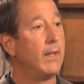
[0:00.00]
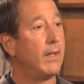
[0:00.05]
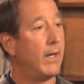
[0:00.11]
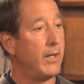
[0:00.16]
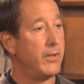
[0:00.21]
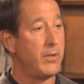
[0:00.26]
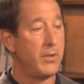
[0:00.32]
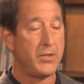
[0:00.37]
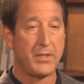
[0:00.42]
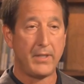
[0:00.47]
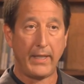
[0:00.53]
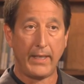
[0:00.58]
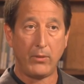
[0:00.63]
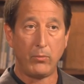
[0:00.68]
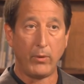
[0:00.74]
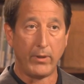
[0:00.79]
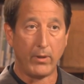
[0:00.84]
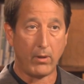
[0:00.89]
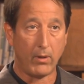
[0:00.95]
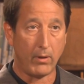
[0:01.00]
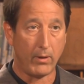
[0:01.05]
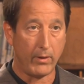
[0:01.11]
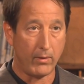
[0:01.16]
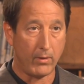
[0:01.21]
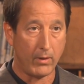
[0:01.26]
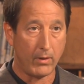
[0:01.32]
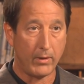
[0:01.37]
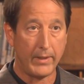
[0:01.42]
understand what
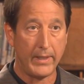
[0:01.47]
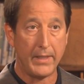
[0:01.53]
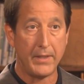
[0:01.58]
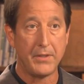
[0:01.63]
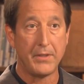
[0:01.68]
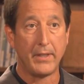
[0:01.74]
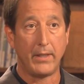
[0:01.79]
R&R is,